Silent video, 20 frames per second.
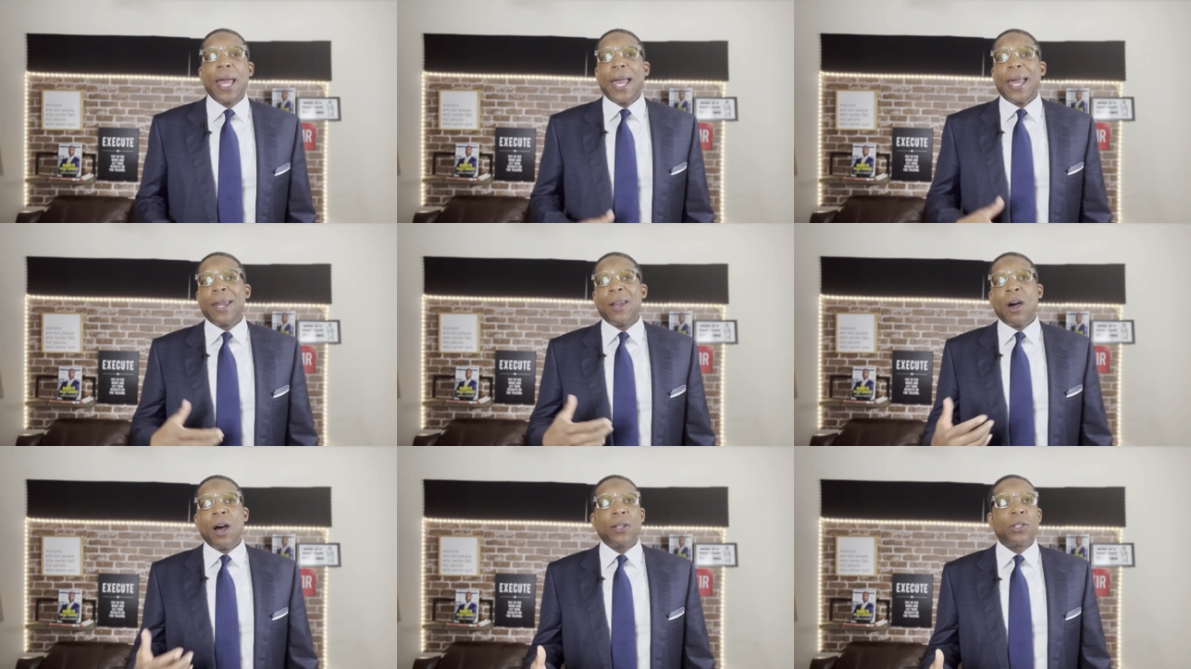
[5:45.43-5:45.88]

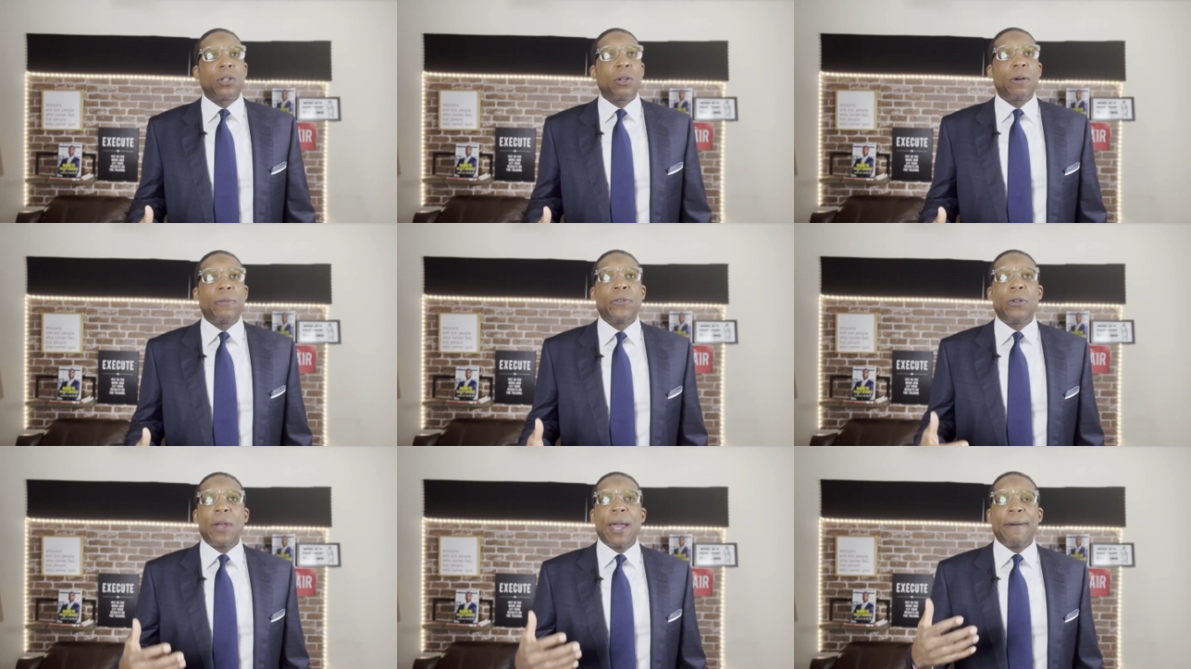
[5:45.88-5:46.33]
And also,
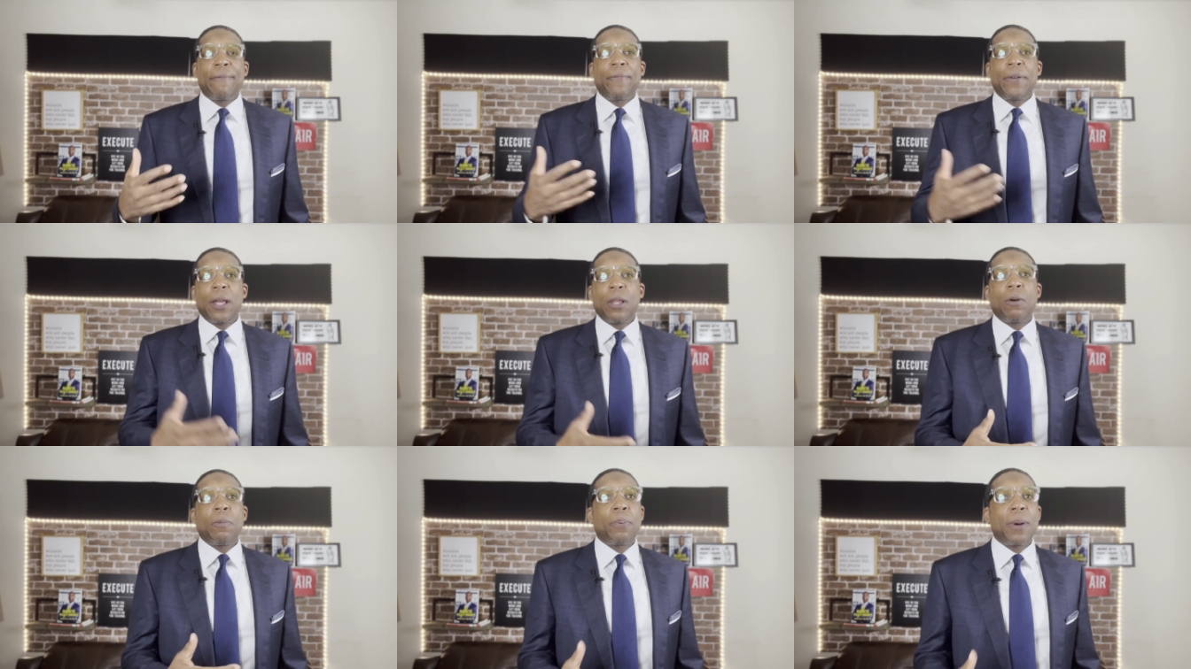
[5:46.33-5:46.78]
if you have
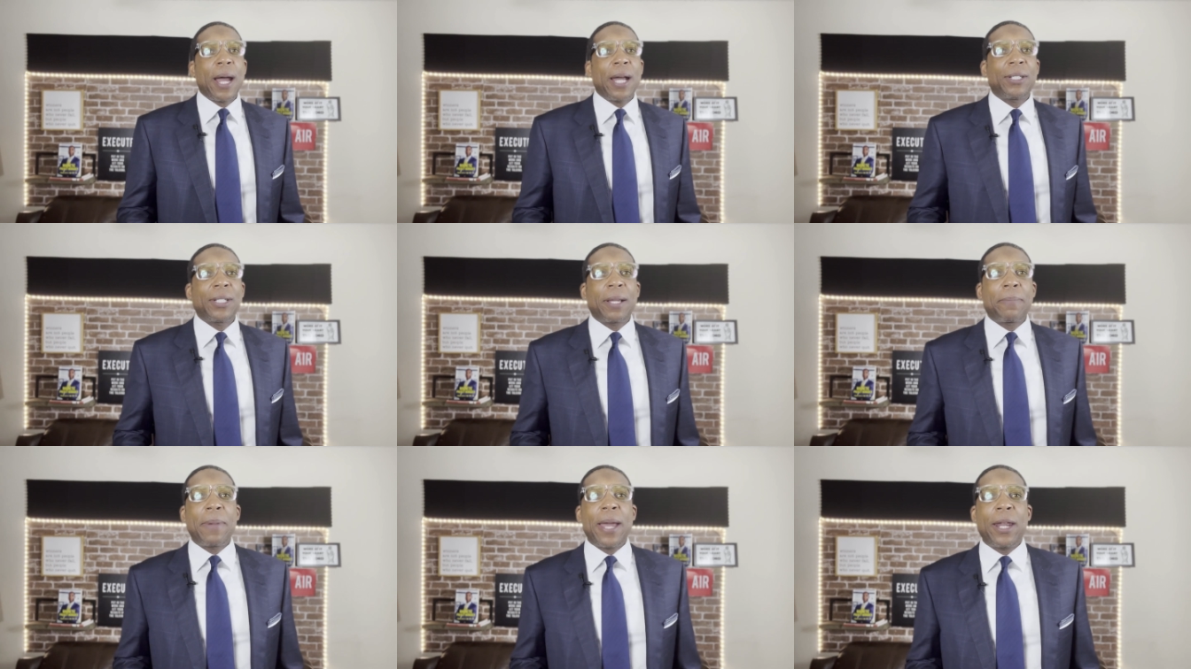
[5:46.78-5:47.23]
fellow
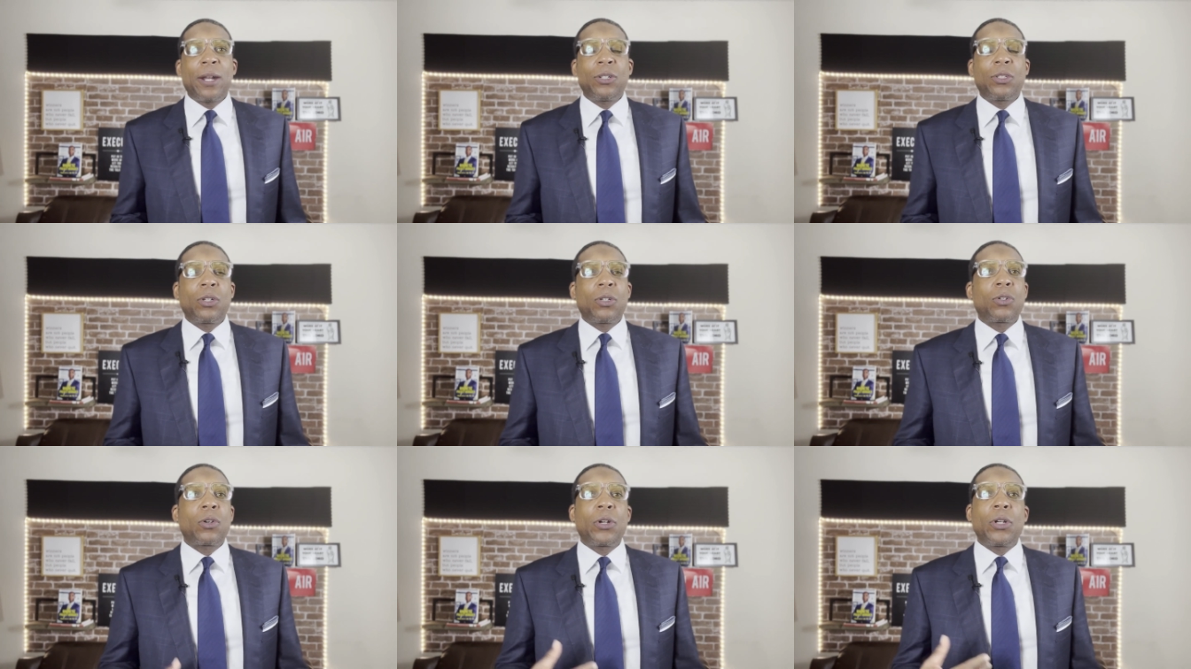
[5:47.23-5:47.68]
project
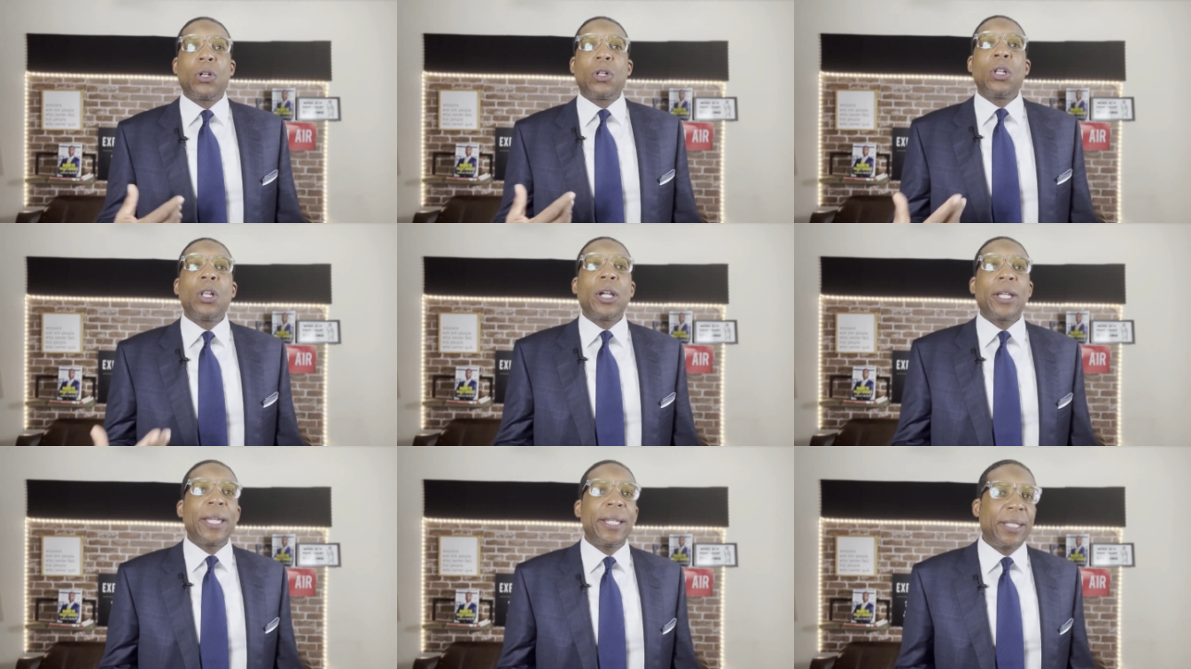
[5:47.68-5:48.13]
managers or you're
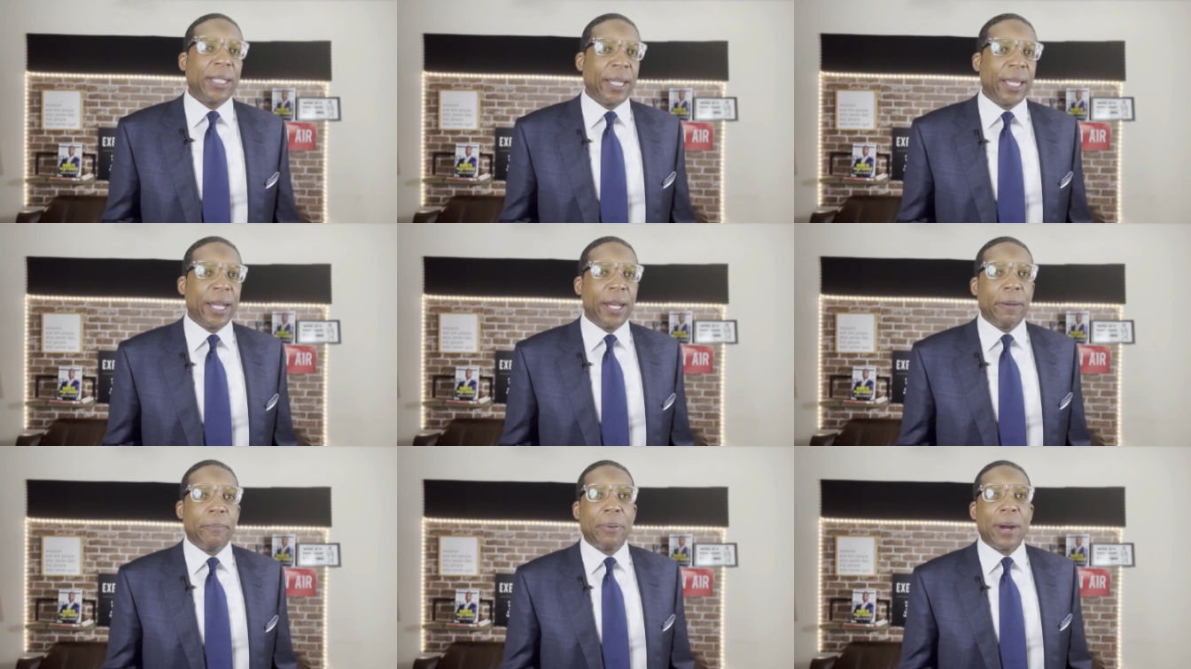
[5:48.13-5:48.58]
looking to
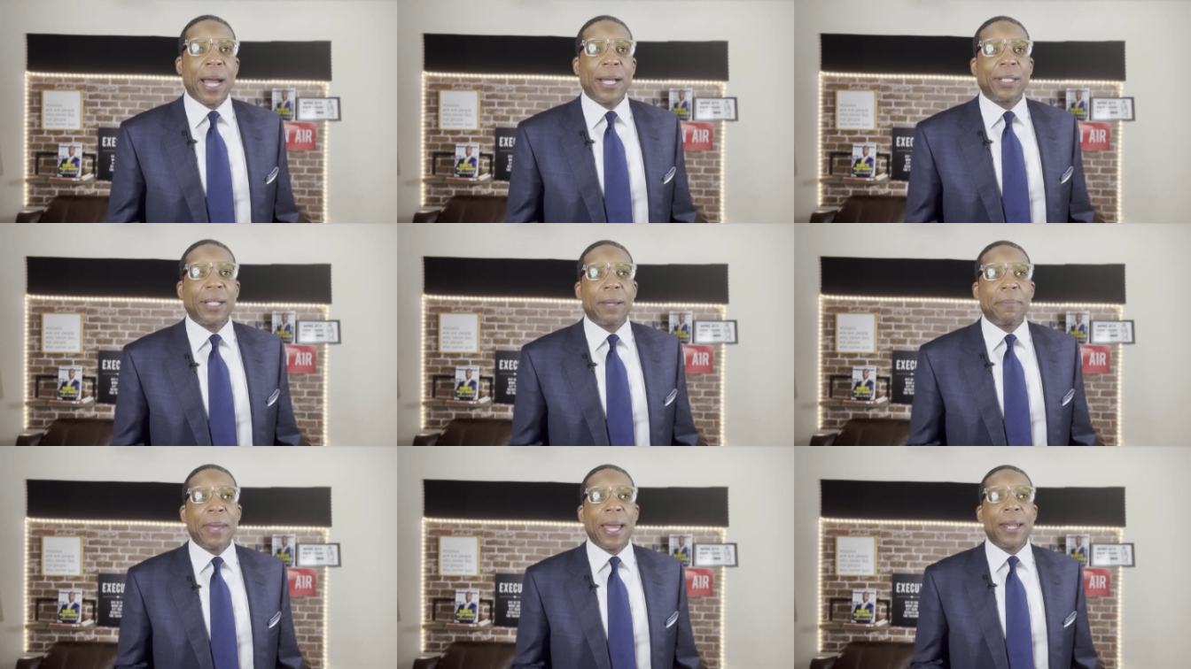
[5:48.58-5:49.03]
get in
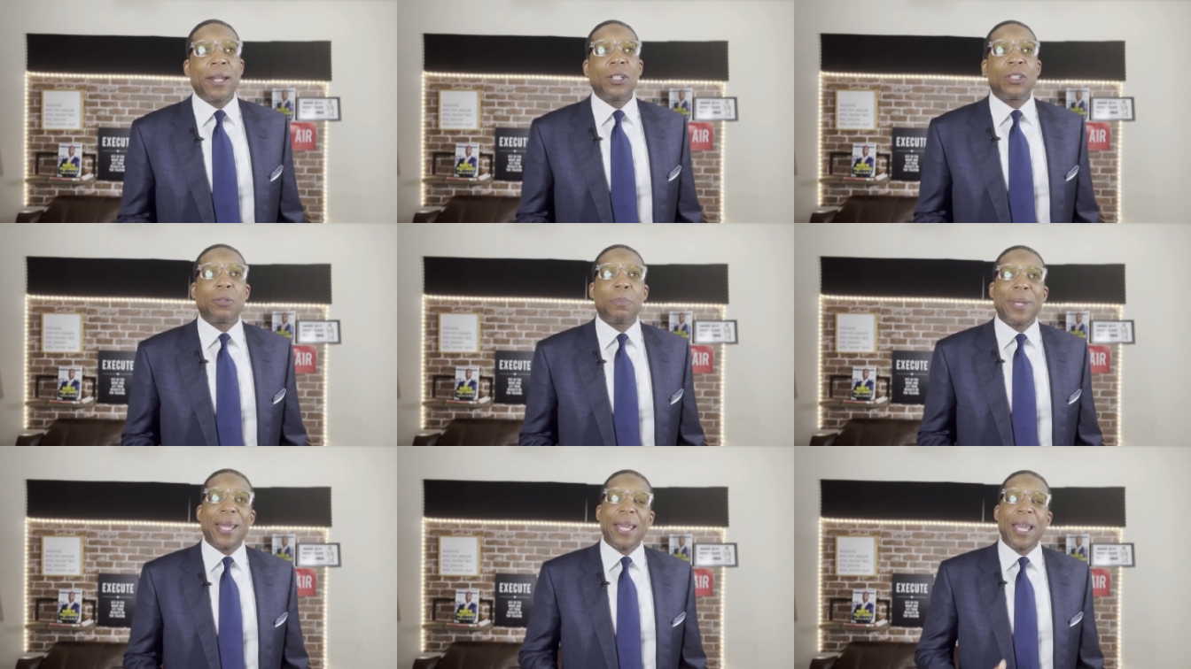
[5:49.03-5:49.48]
project
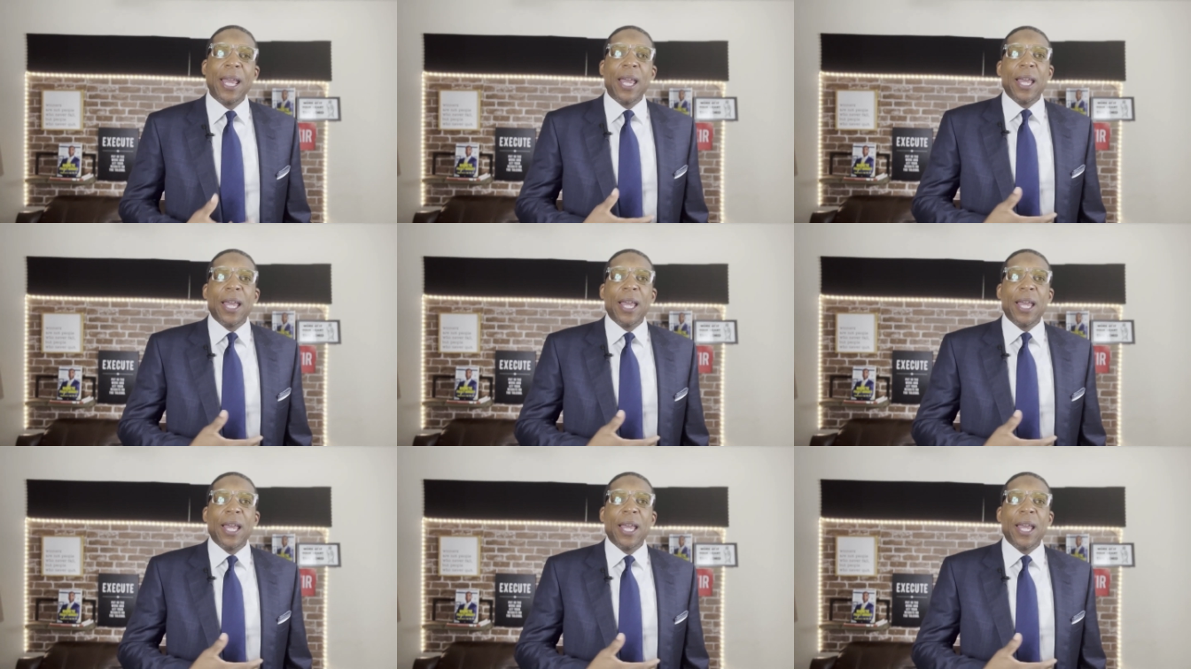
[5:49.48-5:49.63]
management,